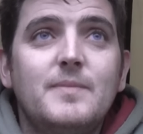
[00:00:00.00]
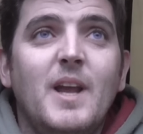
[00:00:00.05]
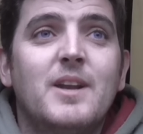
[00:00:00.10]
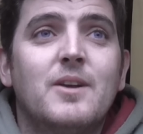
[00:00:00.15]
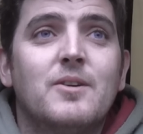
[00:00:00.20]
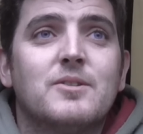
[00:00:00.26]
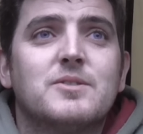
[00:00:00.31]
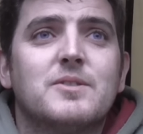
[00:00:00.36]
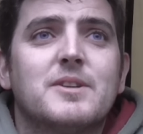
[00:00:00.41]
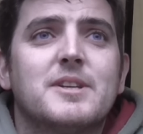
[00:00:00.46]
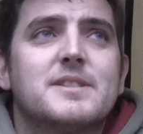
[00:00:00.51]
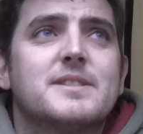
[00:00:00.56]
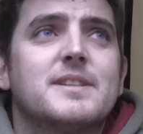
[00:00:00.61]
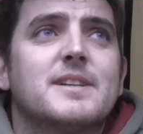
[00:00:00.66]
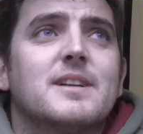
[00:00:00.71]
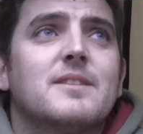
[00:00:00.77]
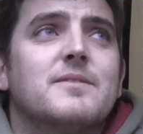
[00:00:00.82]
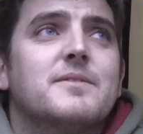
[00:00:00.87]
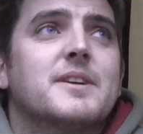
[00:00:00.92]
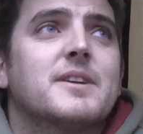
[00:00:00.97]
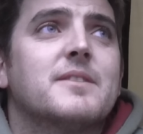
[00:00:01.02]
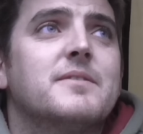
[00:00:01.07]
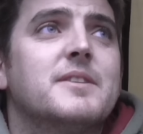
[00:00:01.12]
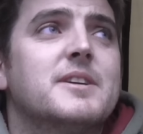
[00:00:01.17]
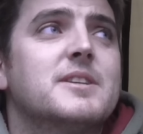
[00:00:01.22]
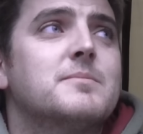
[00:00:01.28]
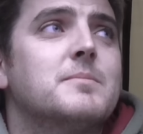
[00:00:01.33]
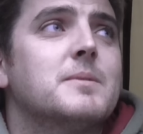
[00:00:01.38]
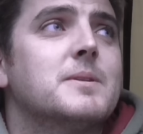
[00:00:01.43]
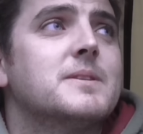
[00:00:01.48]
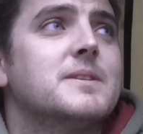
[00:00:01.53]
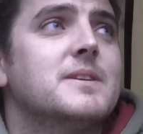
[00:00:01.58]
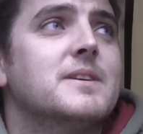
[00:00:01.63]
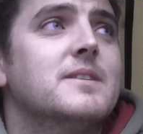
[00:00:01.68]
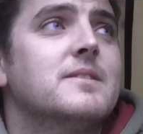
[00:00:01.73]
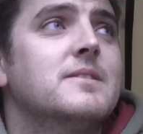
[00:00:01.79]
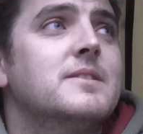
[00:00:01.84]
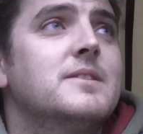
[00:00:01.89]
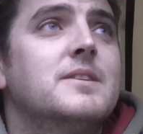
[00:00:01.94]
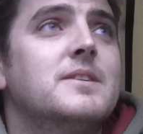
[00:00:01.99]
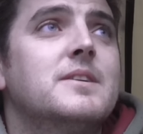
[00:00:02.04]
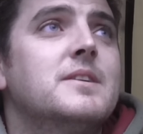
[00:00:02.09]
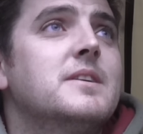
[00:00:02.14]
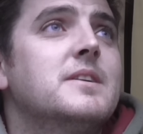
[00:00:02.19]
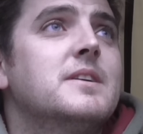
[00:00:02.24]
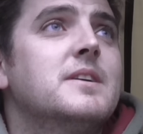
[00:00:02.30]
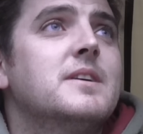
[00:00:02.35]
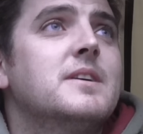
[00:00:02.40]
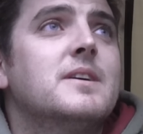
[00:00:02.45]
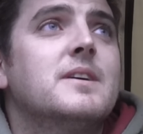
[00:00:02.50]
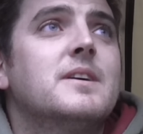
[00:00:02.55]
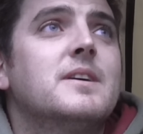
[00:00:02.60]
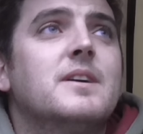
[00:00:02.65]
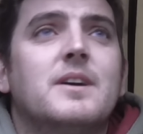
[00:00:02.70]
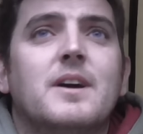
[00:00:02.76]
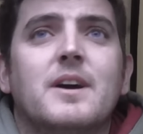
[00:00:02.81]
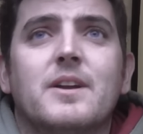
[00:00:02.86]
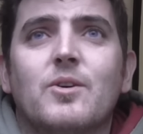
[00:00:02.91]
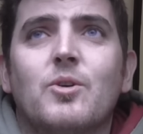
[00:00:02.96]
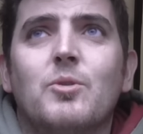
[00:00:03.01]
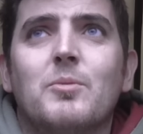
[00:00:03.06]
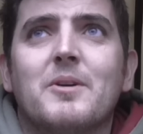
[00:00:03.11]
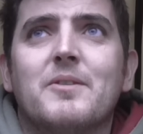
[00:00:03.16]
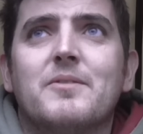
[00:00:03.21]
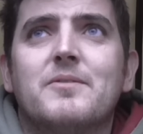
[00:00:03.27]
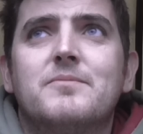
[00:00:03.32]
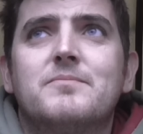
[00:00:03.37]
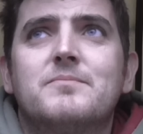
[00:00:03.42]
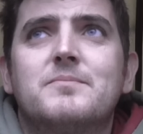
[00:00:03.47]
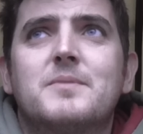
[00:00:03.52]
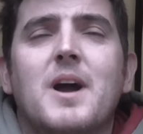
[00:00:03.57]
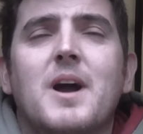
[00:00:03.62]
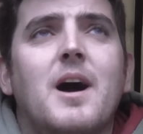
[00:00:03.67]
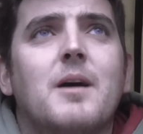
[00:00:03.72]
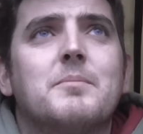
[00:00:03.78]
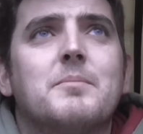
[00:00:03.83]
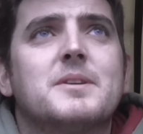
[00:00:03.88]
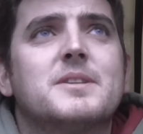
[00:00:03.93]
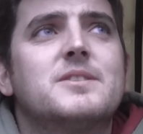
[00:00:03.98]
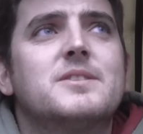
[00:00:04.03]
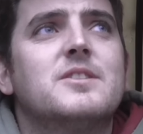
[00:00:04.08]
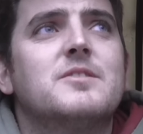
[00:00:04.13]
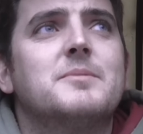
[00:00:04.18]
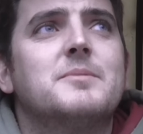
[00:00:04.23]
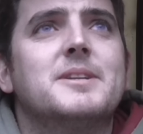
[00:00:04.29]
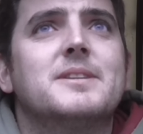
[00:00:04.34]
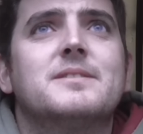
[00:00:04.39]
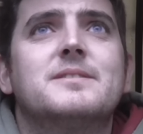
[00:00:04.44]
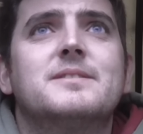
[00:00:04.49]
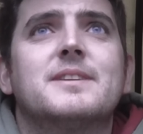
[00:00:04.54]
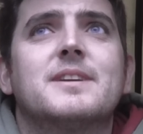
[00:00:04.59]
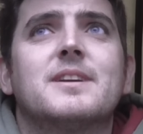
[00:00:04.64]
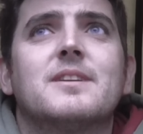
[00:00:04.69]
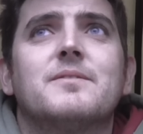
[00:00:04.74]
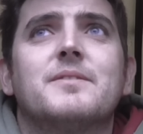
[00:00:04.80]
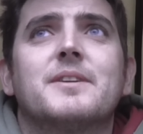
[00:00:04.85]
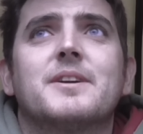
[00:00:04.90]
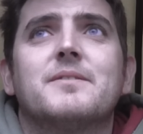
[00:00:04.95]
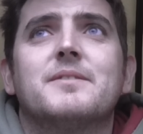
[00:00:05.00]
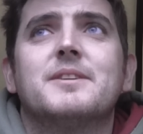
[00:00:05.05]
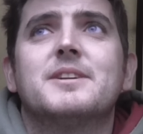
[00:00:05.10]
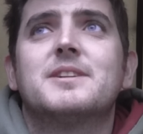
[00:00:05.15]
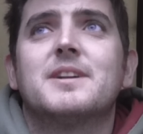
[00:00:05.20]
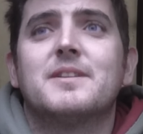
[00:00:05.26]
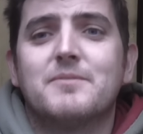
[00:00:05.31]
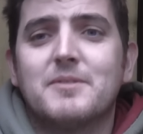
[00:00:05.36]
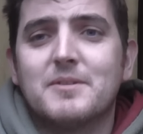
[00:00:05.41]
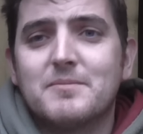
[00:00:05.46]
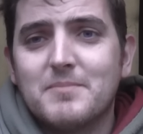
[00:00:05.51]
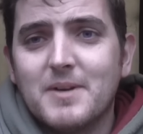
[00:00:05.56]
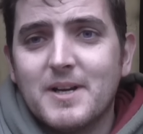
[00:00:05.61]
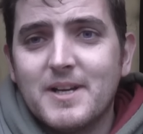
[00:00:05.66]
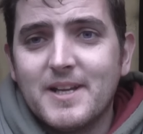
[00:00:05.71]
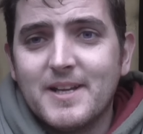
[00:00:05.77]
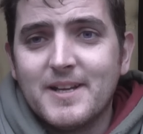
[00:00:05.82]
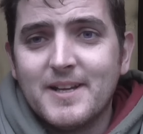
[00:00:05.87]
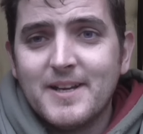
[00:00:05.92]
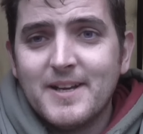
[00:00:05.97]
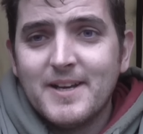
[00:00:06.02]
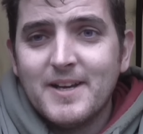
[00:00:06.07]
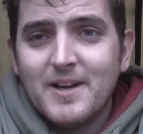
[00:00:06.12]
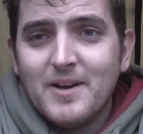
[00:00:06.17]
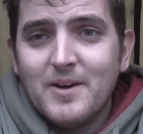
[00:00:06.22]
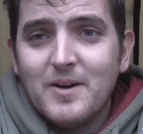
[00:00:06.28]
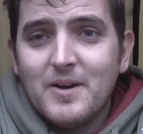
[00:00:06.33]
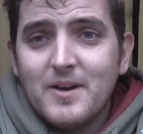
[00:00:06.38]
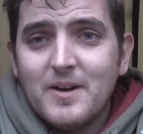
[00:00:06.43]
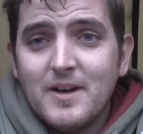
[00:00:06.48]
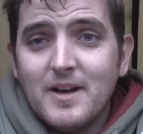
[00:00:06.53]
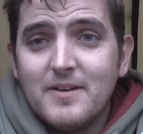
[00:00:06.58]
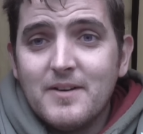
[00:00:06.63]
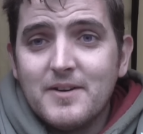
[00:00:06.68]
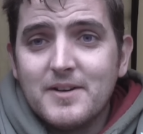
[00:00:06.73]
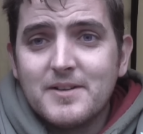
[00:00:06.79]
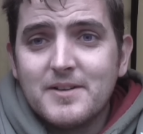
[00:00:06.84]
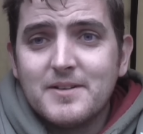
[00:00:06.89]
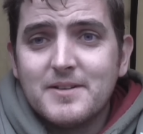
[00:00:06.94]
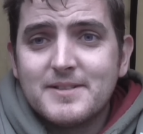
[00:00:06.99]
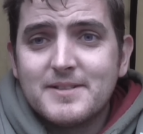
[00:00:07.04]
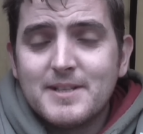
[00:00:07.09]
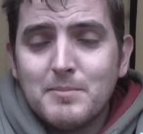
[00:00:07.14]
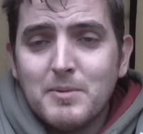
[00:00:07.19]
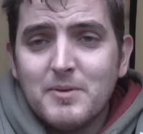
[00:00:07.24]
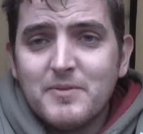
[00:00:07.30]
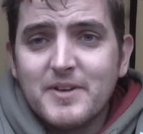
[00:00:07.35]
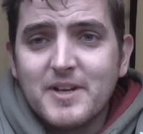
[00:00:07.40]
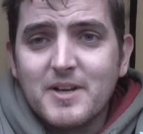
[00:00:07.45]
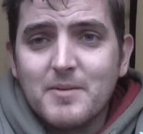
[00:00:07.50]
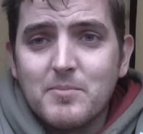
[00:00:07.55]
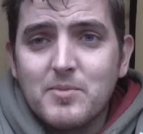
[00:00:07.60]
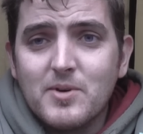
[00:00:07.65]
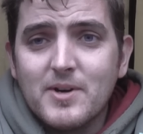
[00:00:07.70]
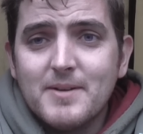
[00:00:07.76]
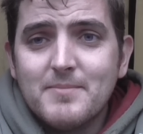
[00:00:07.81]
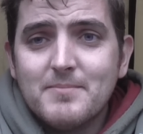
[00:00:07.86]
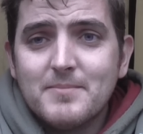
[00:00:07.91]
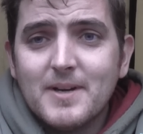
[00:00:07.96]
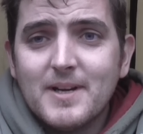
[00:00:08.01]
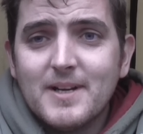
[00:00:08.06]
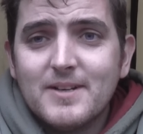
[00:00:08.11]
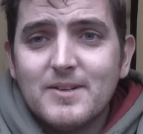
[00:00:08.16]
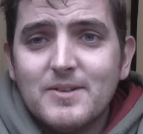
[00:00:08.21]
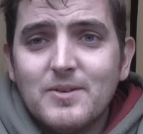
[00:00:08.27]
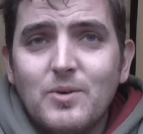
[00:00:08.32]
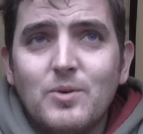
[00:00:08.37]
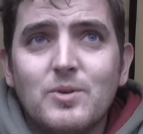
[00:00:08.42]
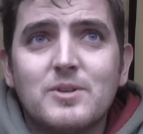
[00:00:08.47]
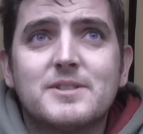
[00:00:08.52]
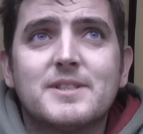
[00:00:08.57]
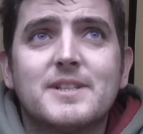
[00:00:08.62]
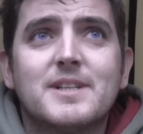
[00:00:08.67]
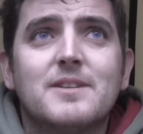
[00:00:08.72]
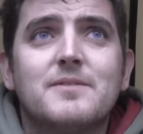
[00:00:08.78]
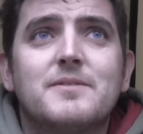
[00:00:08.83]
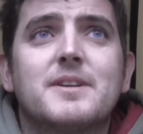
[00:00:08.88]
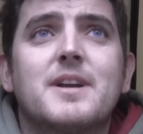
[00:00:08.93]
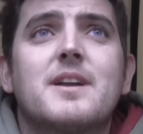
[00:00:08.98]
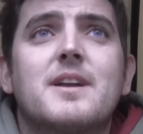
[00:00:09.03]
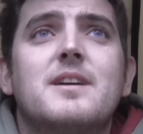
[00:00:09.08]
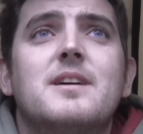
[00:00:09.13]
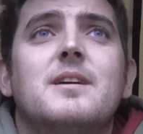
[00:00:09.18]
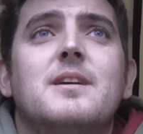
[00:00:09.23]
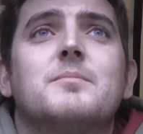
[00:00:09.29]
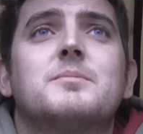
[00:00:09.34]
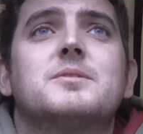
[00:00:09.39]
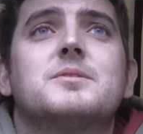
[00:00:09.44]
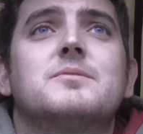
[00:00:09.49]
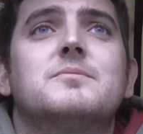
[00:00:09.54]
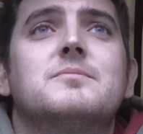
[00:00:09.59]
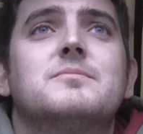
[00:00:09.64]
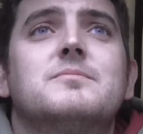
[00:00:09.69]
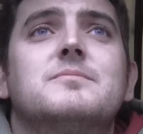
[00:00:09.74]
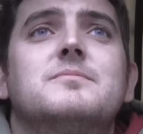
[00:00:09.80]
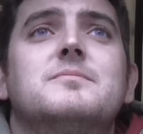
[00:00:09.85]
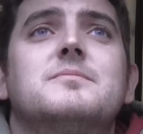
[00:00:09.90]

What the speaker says: No, it's only a single figure fish, but and all my carp this year have been single figure fish. I've had a double figure bream and all single figure carp. So